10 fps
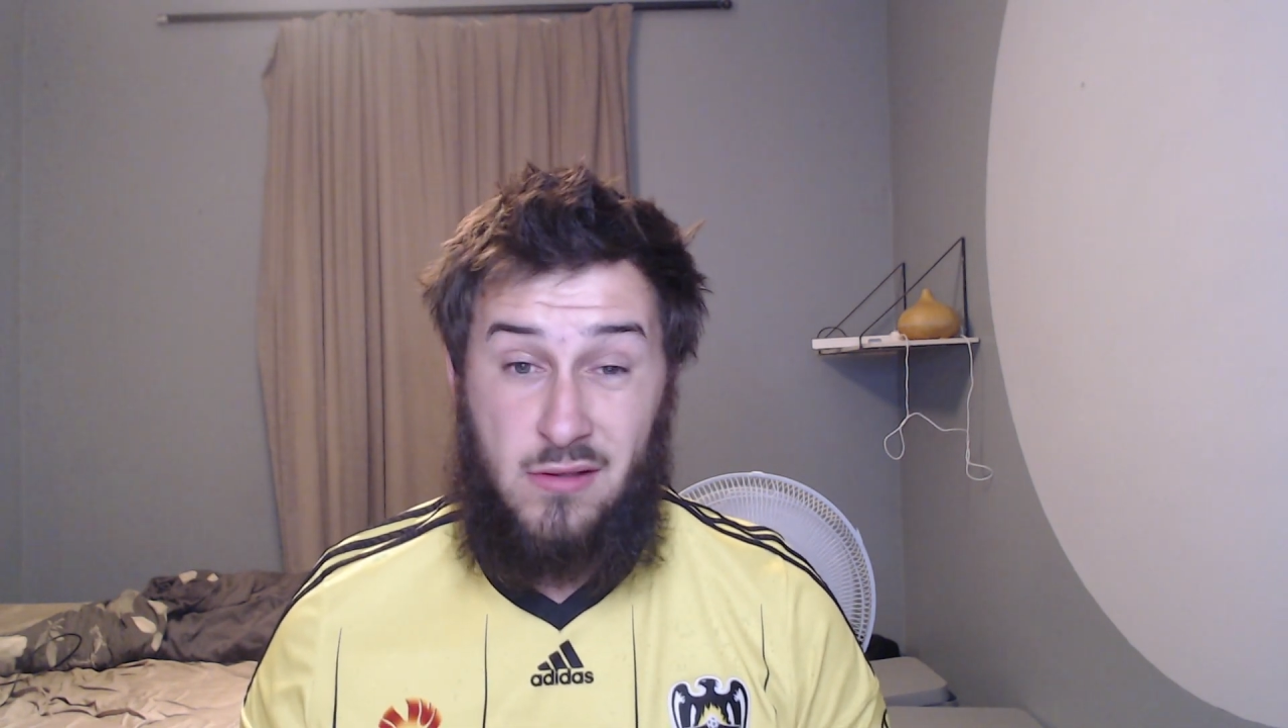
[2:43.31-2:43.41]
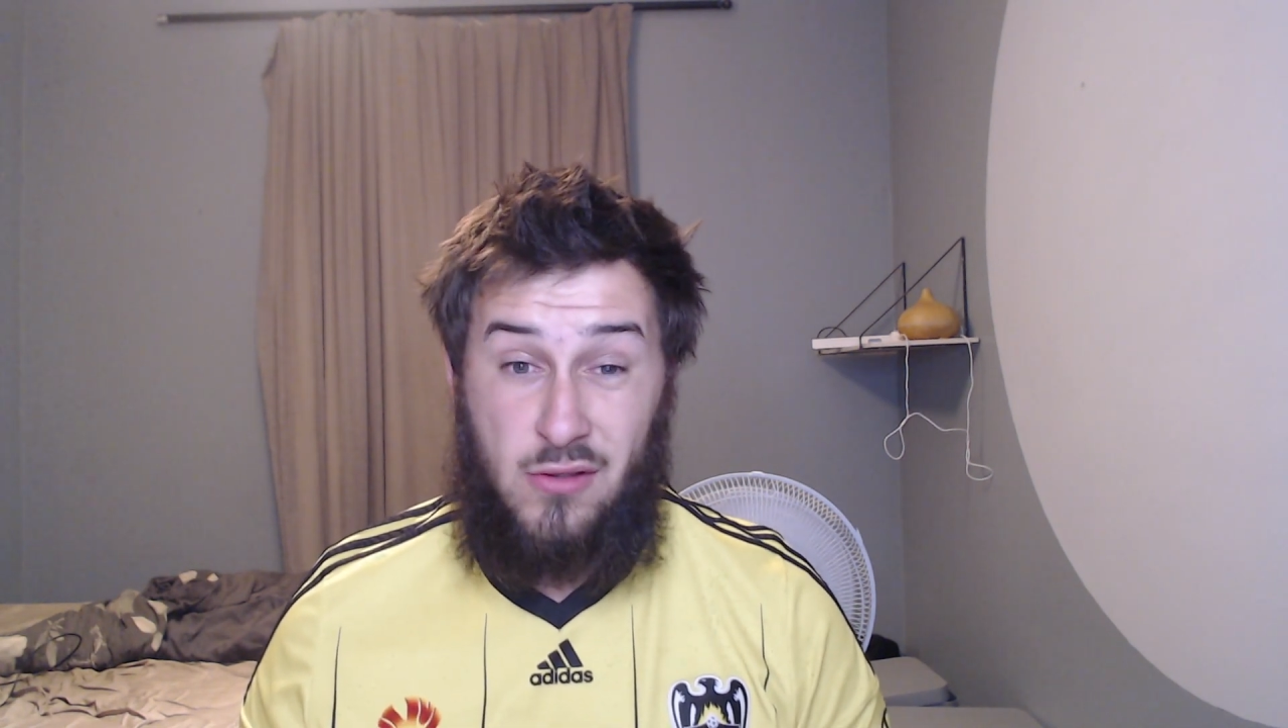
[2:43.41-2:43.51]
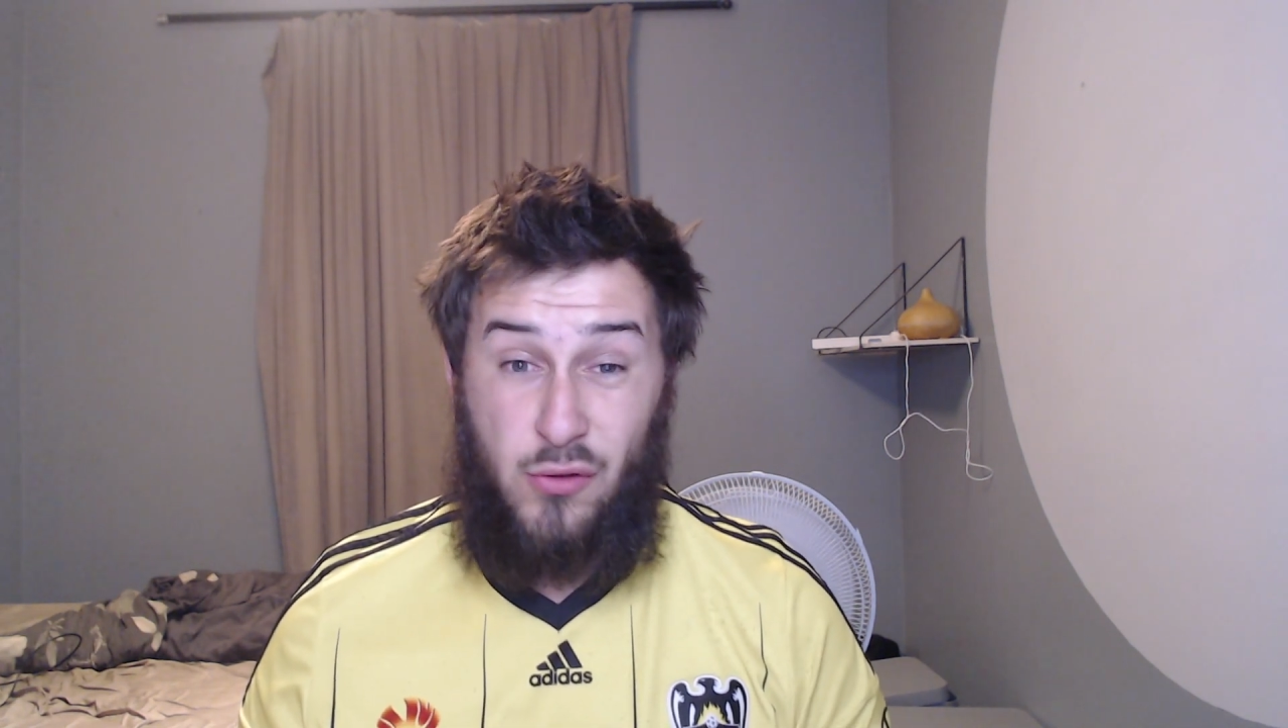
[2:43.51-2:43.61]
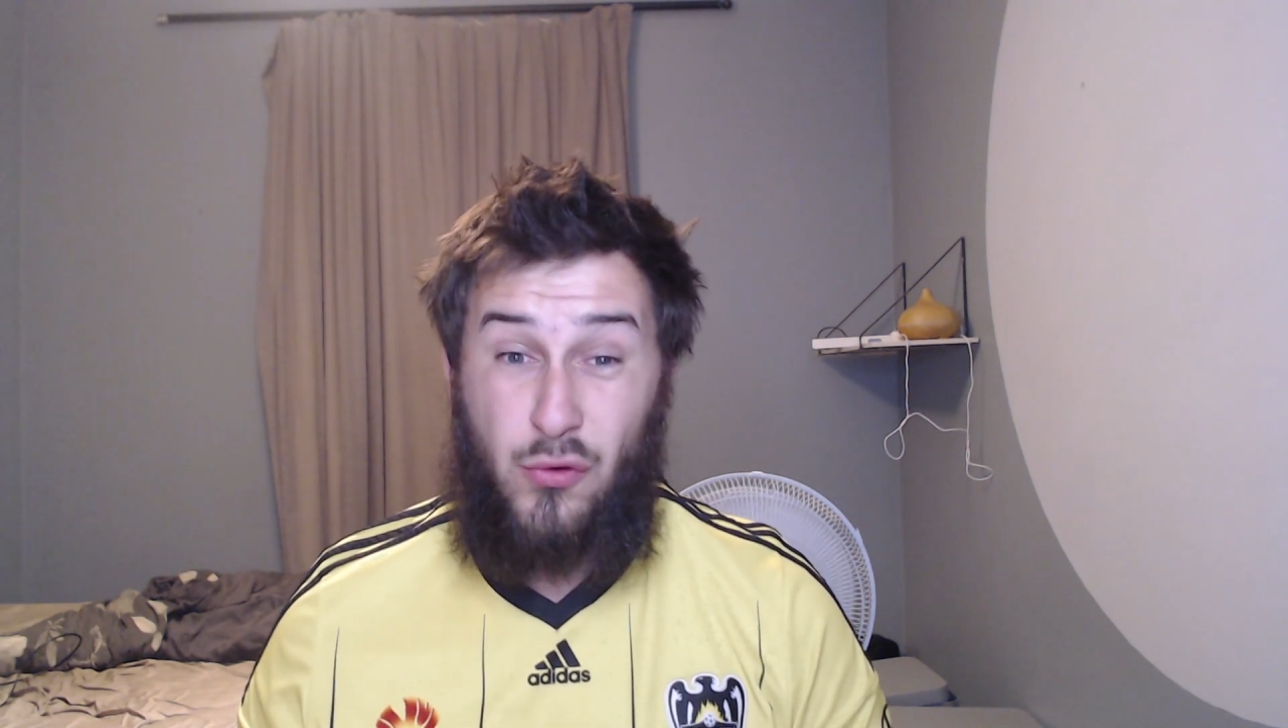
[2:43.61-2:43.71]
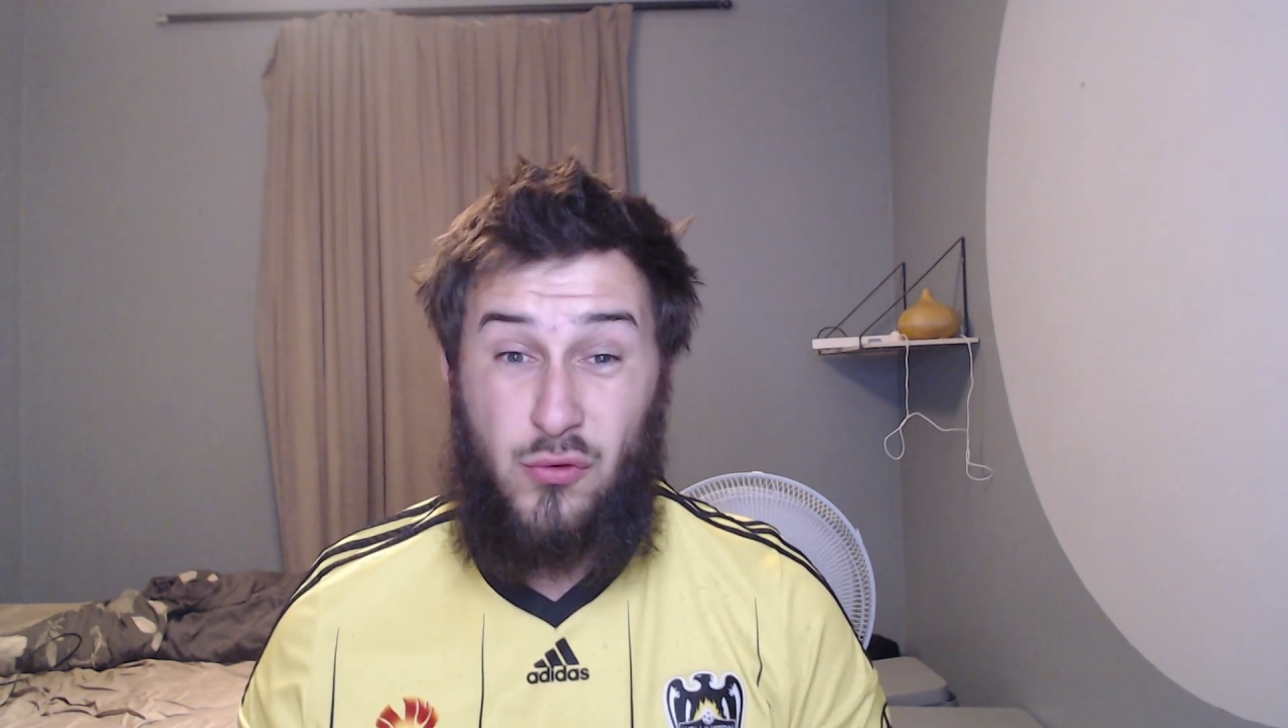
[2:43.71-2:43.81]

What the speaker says: You've got